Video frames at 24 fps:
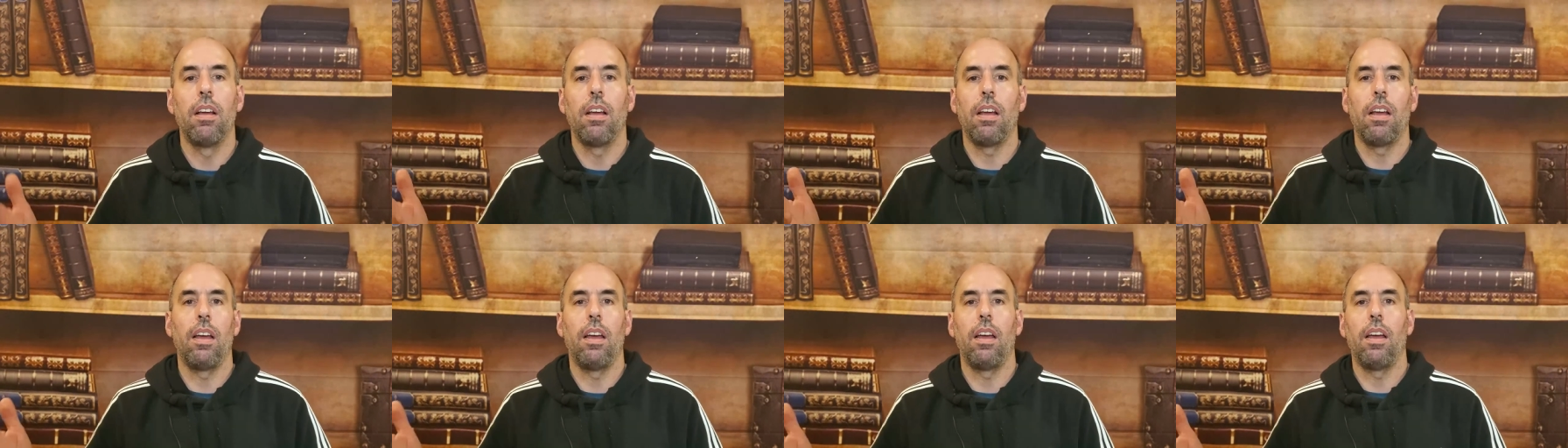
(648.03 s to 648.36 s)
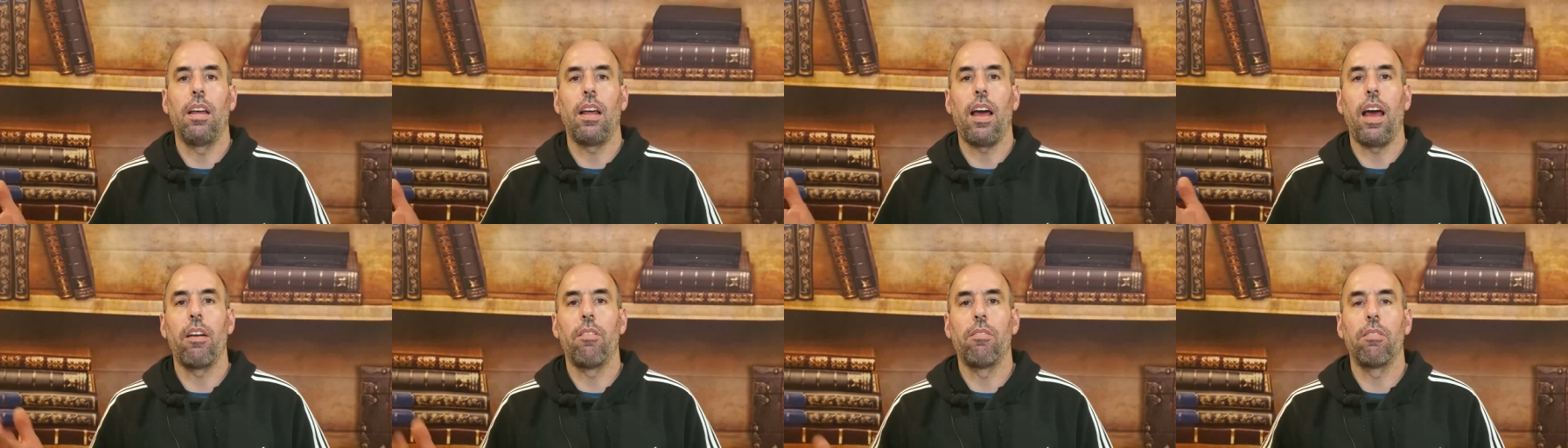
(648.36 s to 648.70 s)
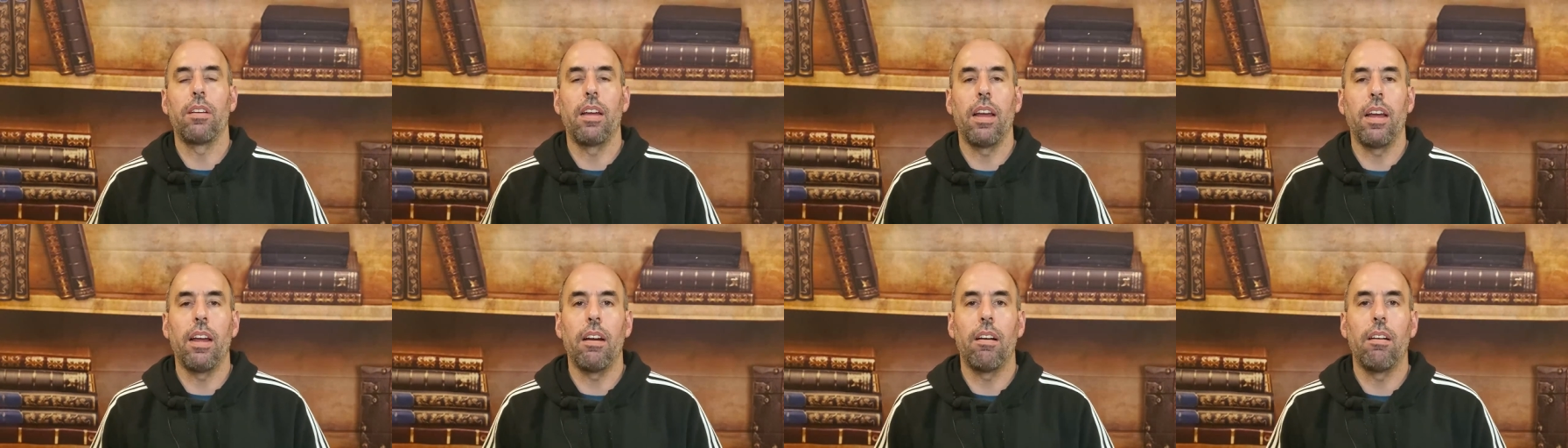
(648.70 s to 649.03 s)
And I
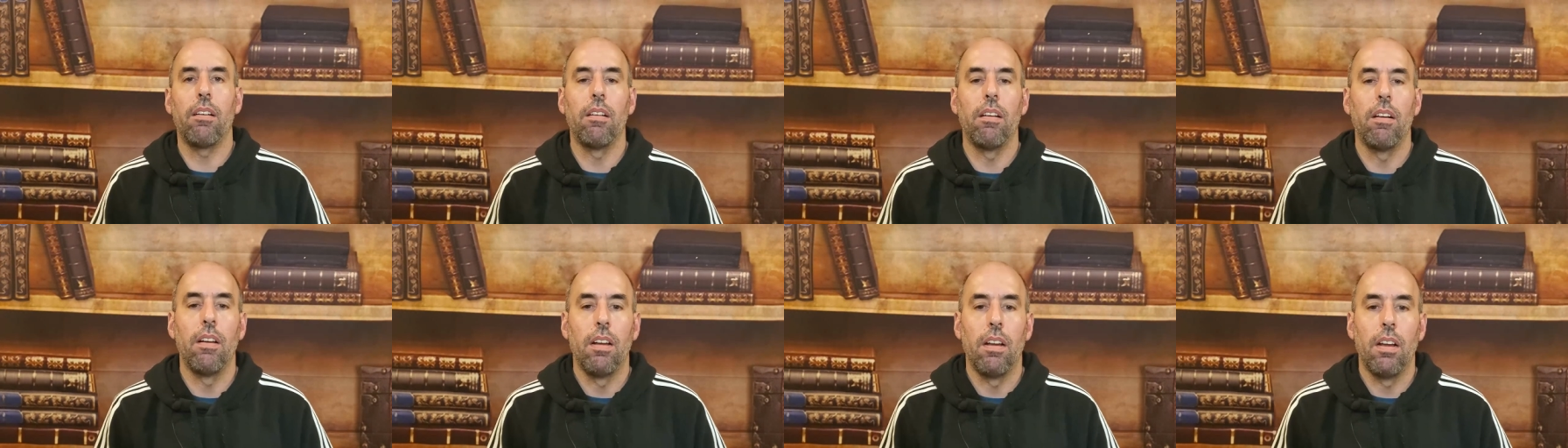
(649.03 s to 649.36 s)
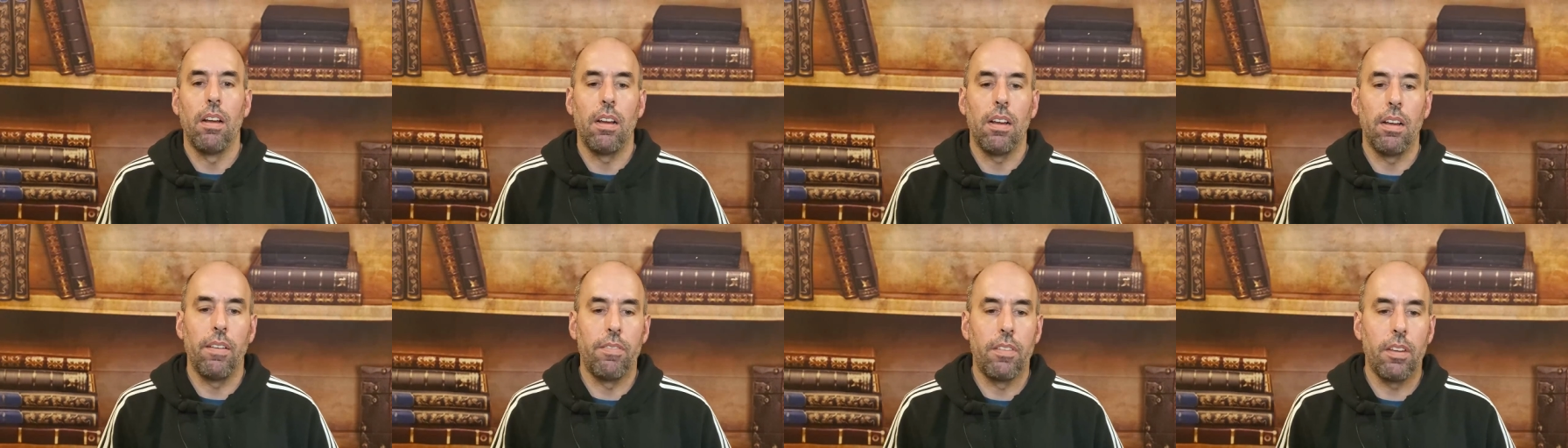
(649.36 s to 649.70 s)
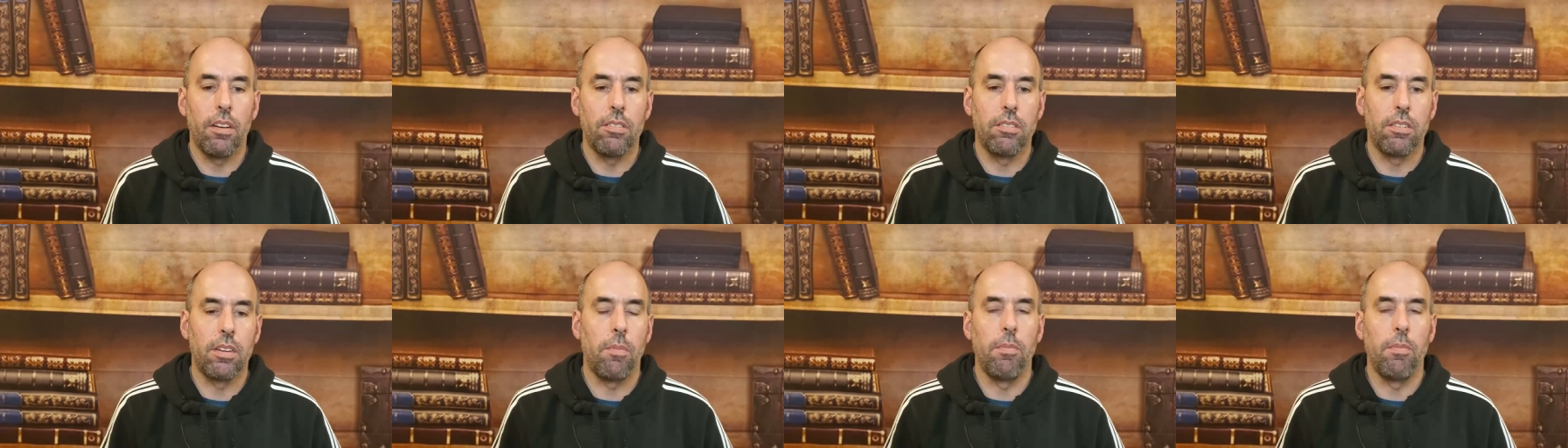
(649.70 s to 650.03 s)
don't care if
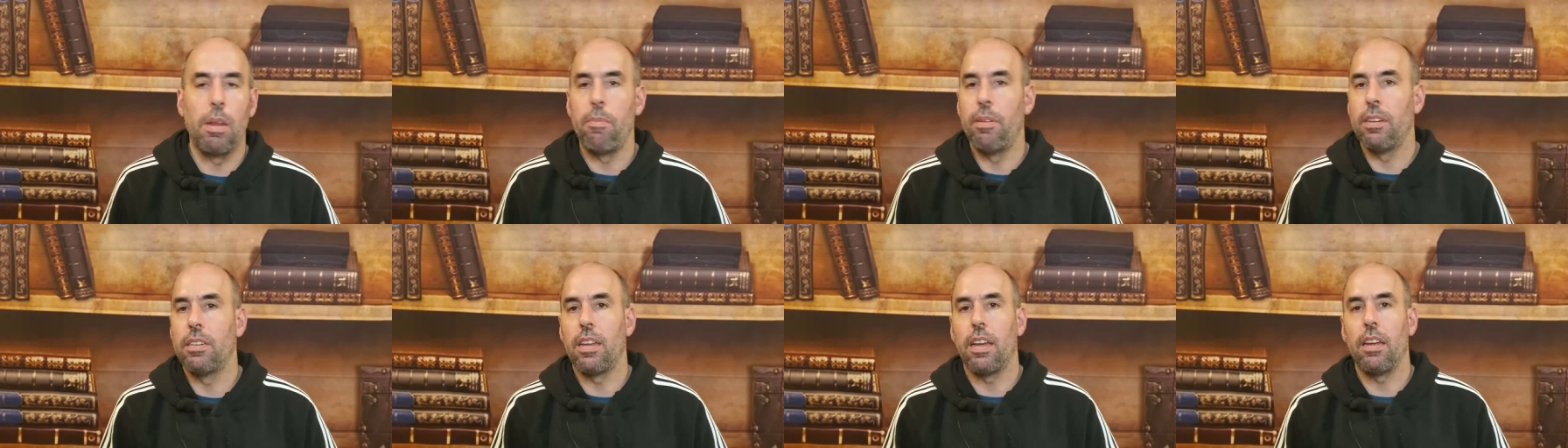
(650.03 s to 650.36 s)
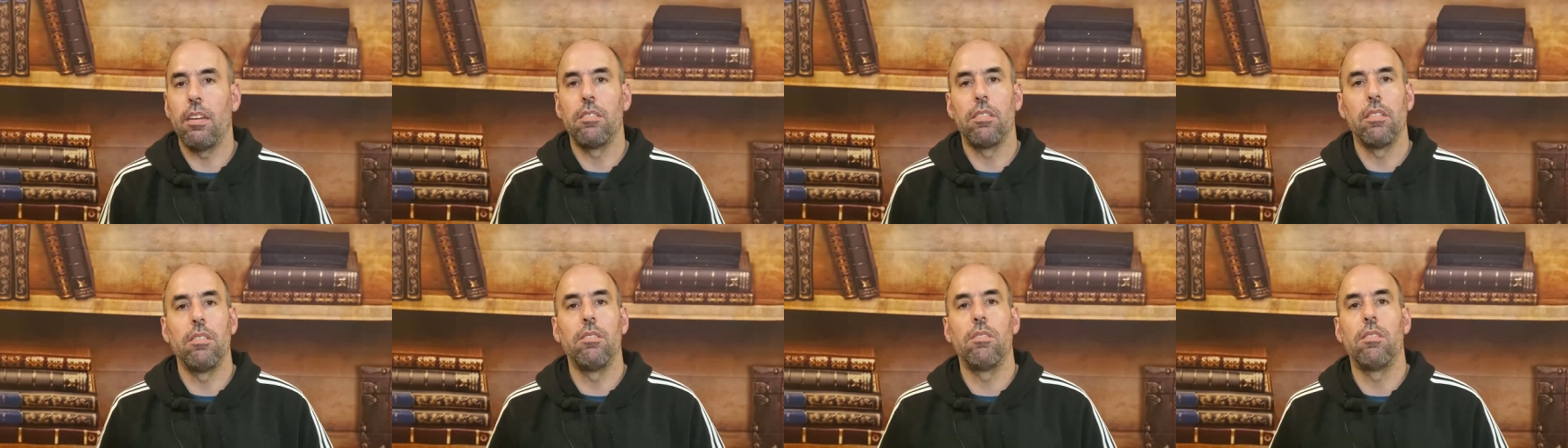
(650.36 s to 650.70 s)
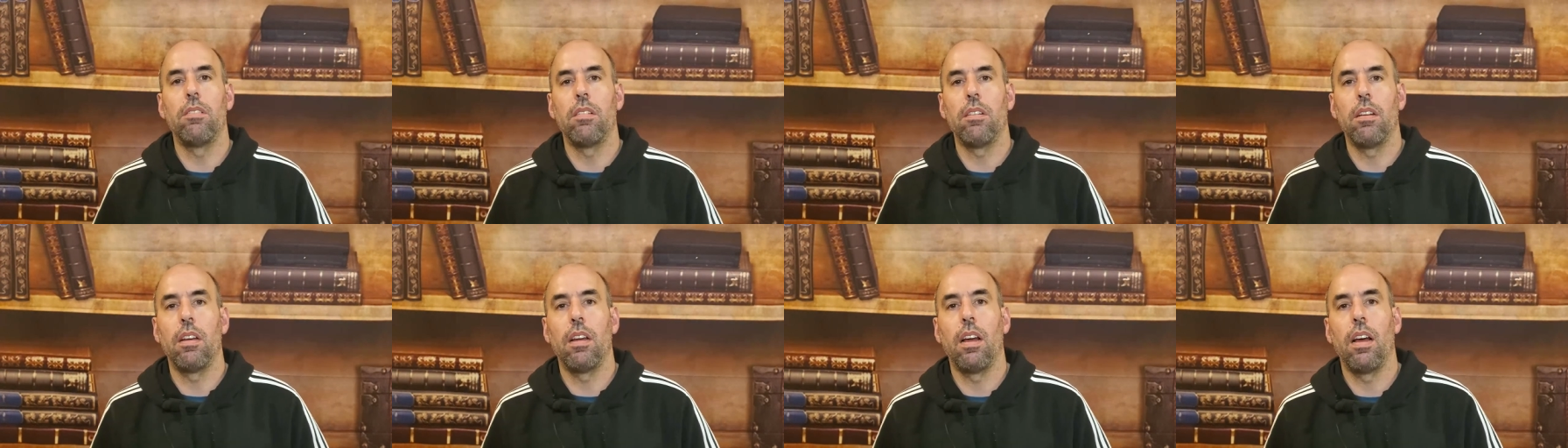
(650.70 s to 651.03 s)
there's some
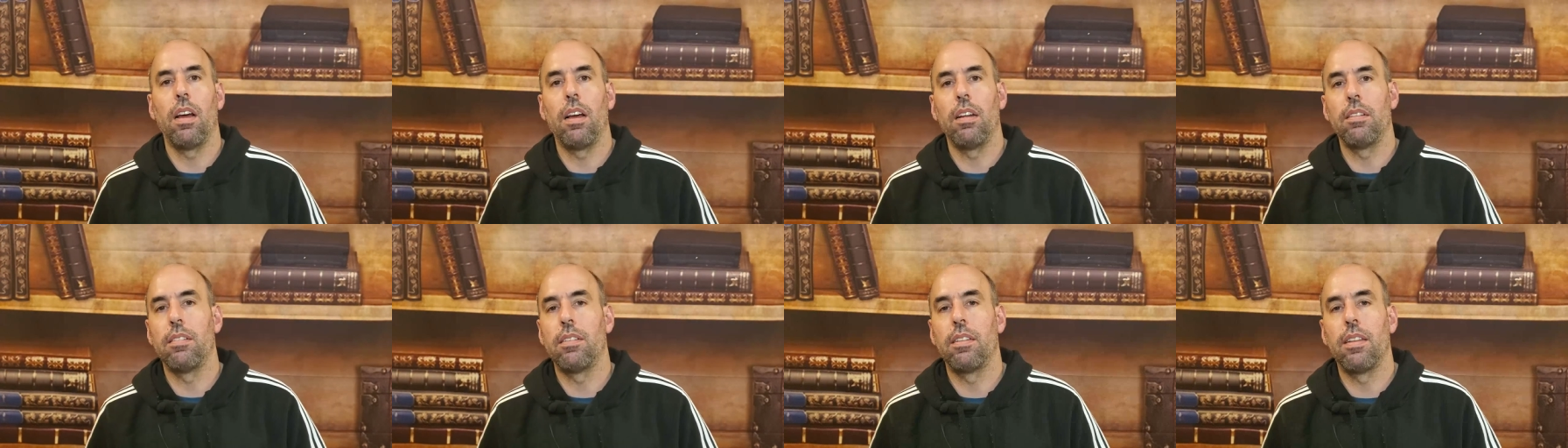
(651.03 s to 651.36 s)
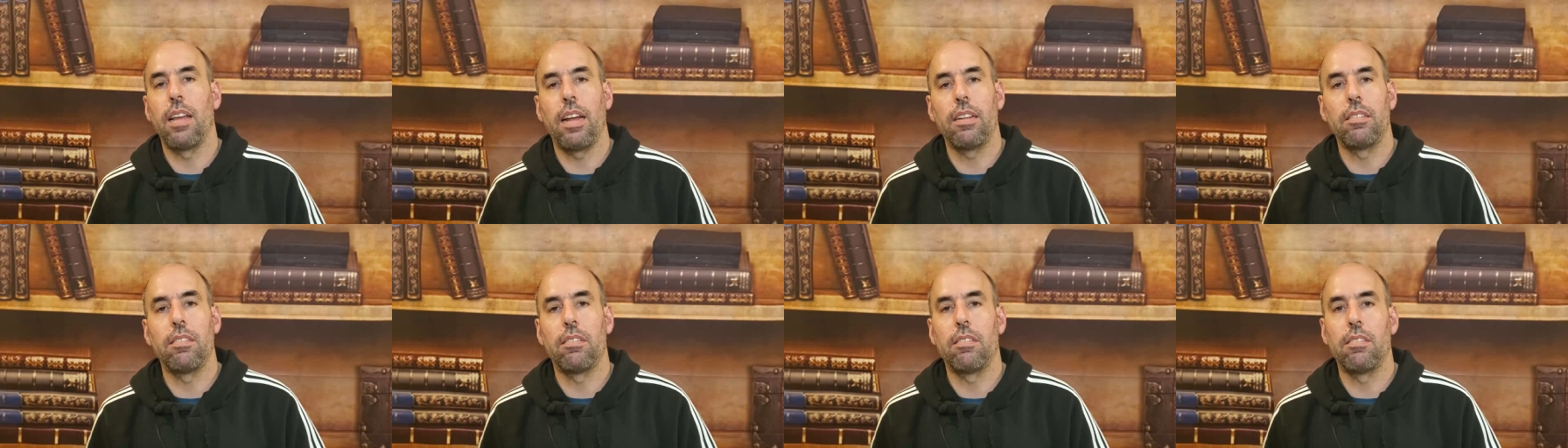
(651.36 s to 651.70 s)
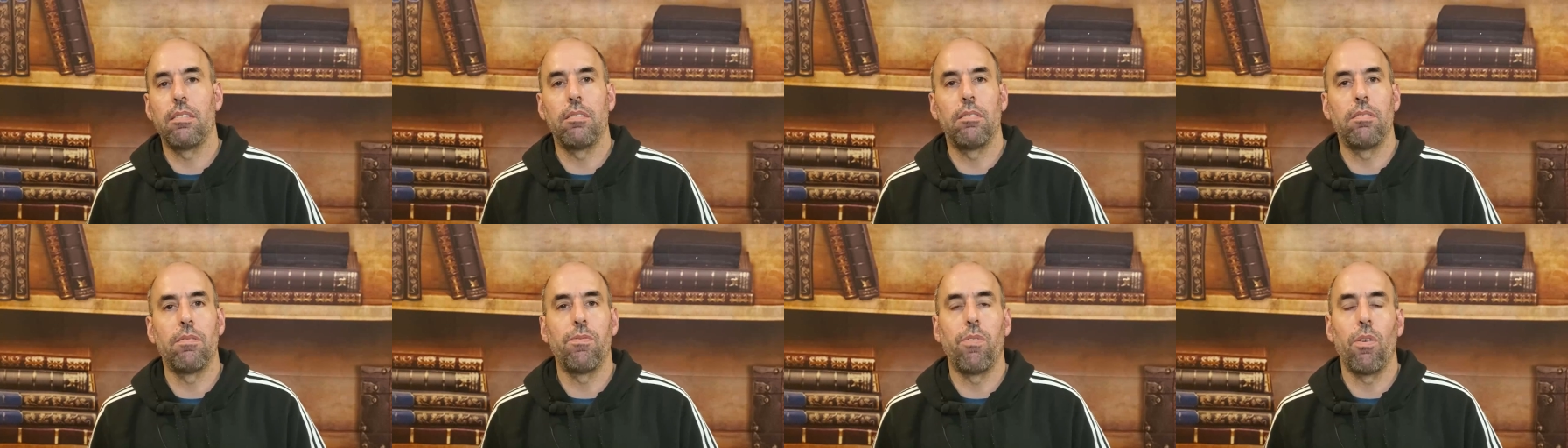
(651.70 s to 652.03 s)
limitations. Uh,
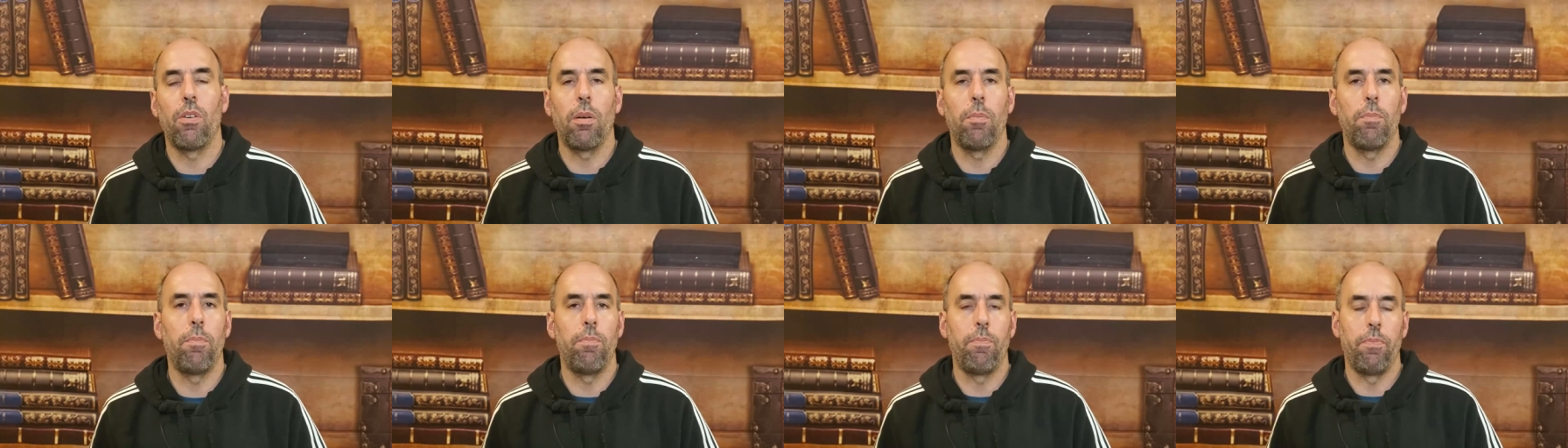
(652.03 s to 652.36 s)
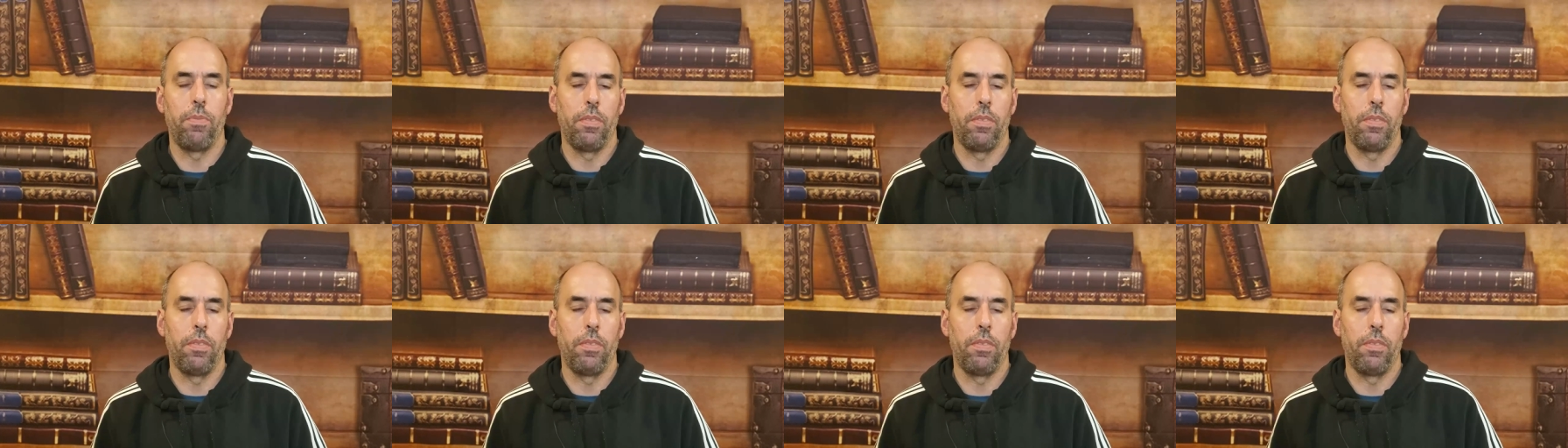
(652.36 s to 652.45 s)
that's for